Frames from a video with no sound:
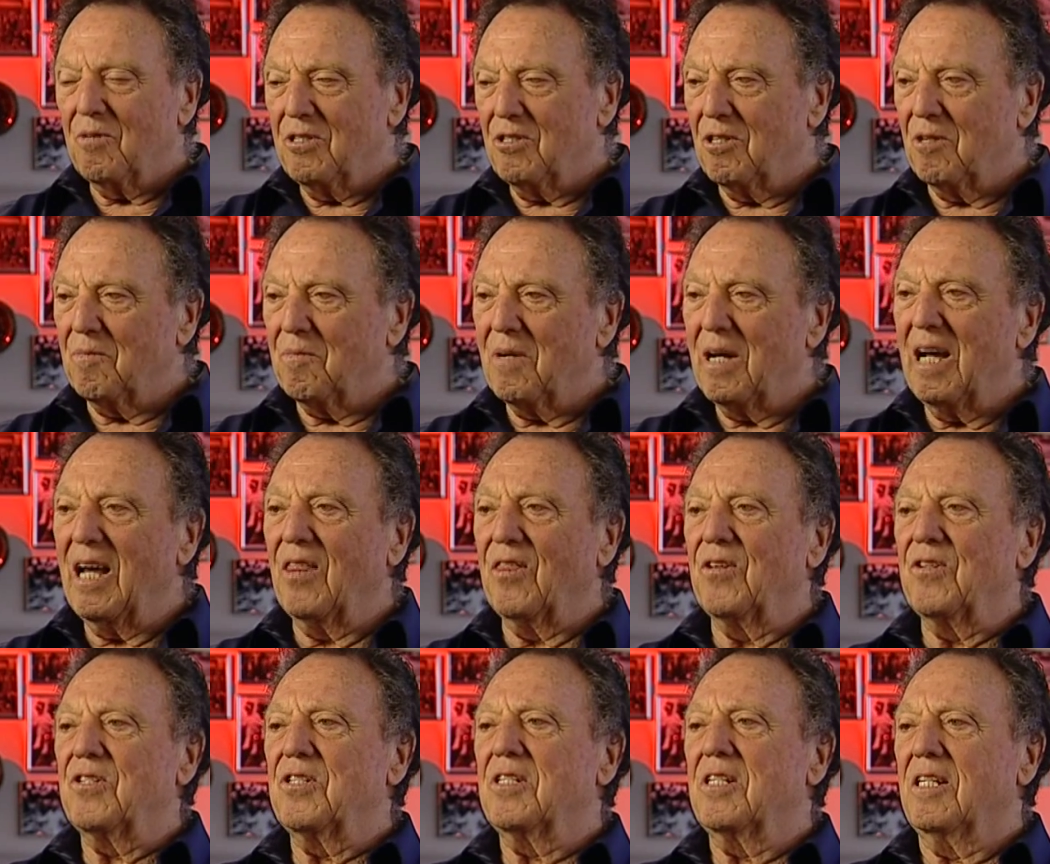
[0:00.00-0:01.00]
Richard
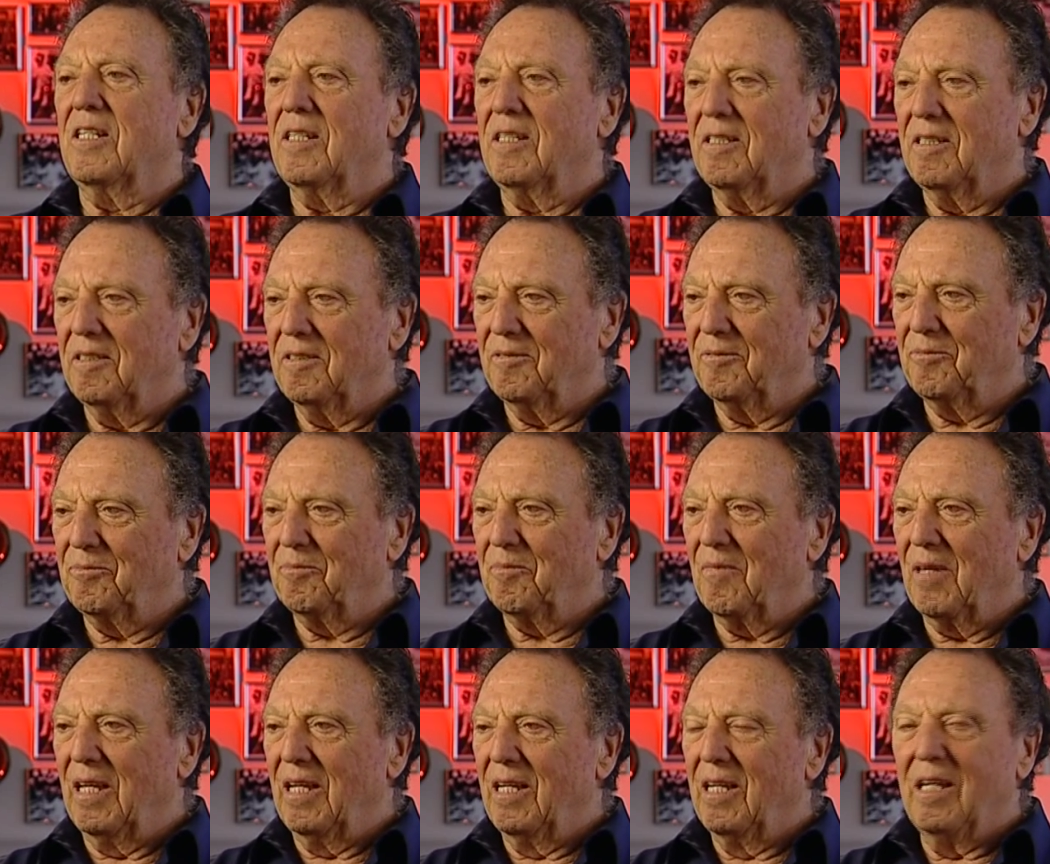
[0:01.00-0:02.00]
Matheson.
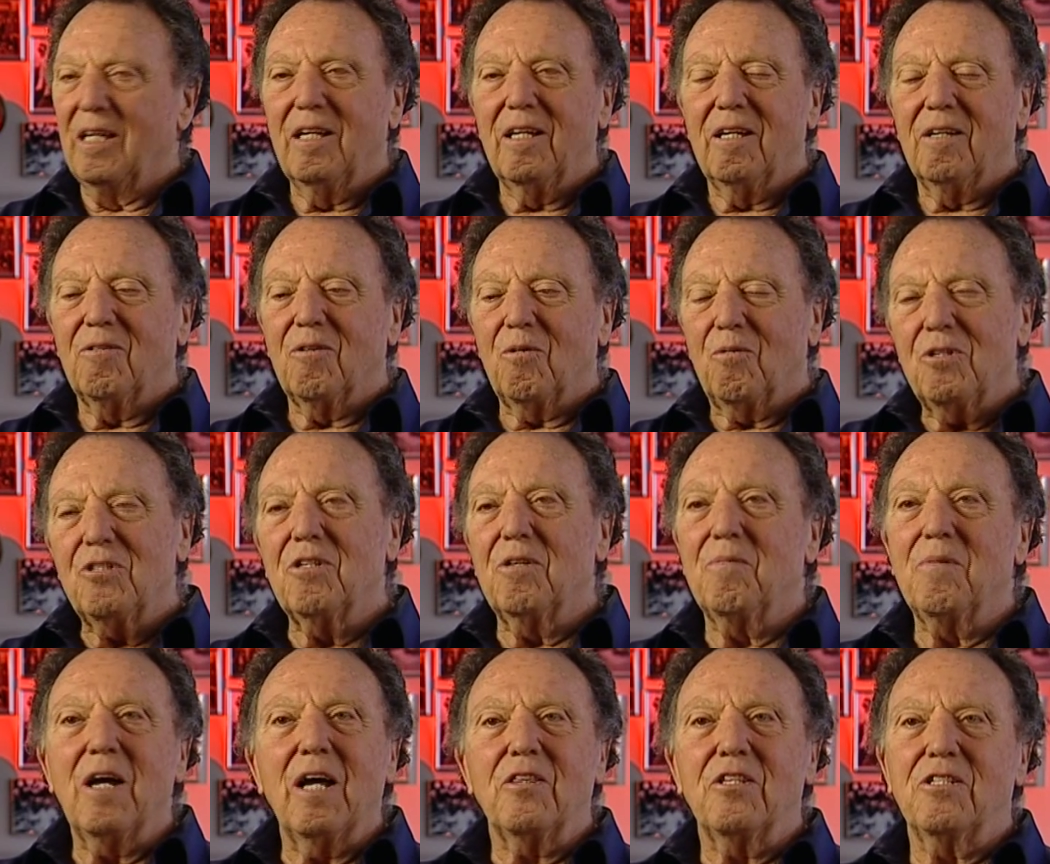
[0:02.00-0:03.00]
Well,
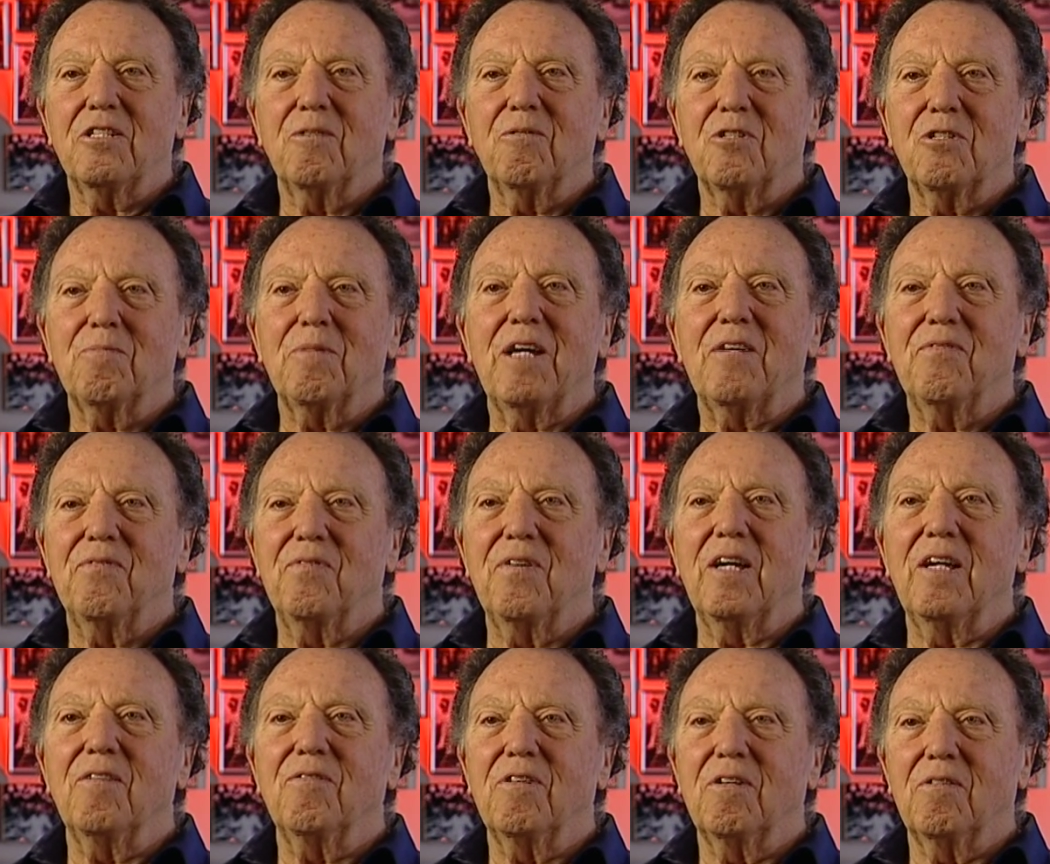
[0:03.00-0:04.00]
Richard Matheson was my
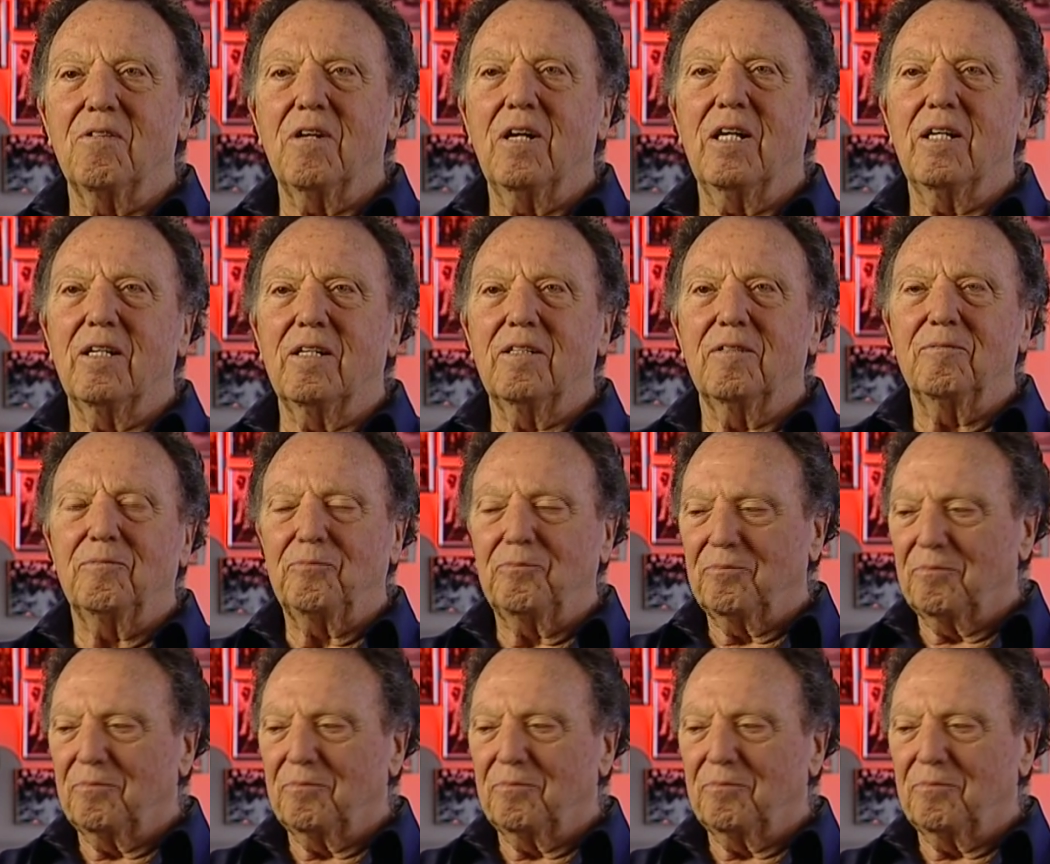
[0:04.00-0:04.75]
favorite writer.